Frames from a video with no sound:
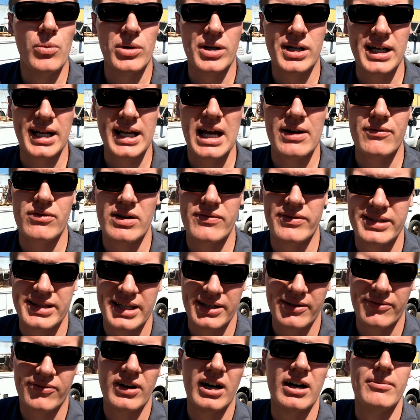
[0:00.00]
We're going to cover
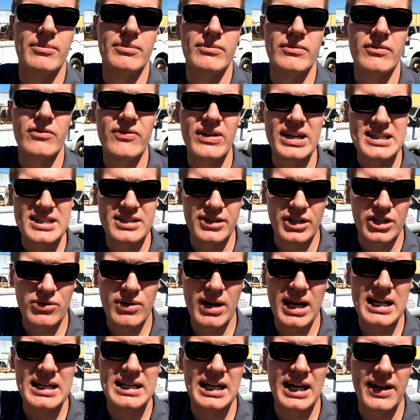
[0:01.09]
everything from fixing the
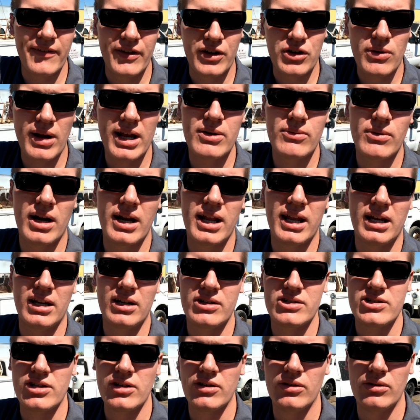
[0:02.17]
crane, getting the crane
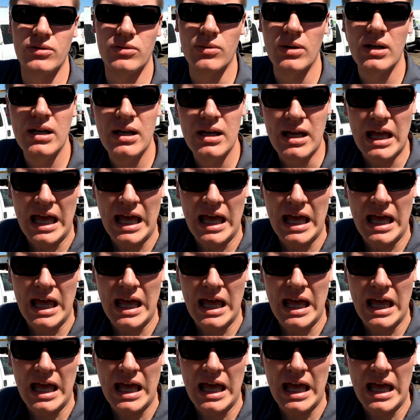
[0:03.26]
running, to